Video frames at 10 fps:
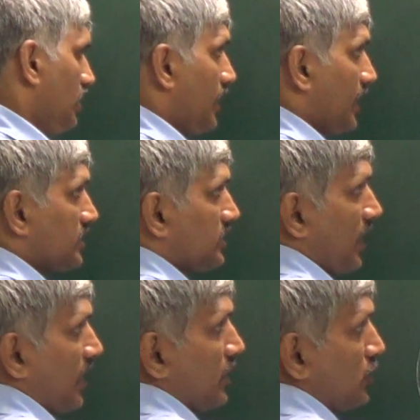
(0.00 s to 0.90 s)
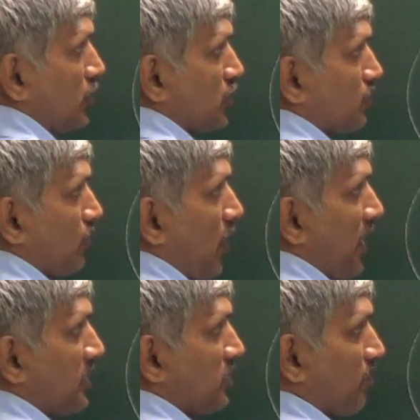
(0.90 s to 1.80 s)
Let us say this
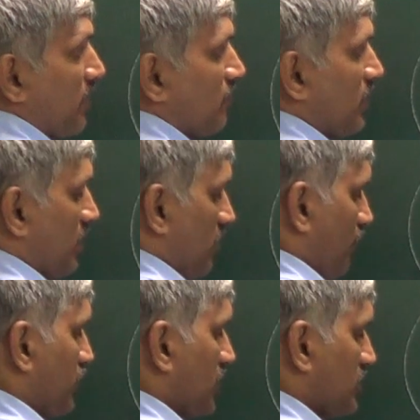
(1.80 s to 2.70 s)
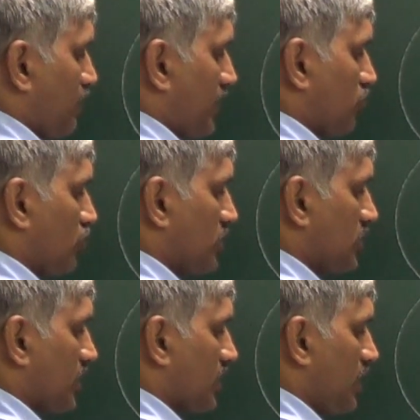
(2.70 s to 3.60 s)
point power with respect to the
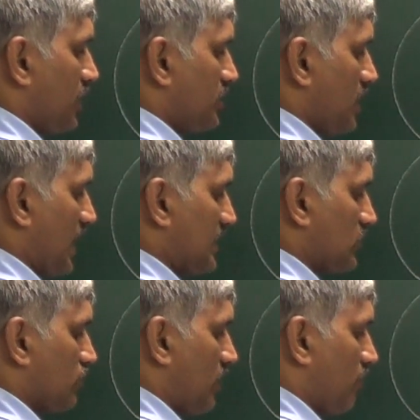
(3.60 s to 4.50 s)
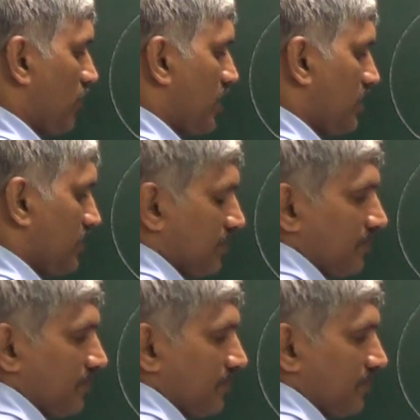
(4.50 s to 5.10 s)
circle is S11.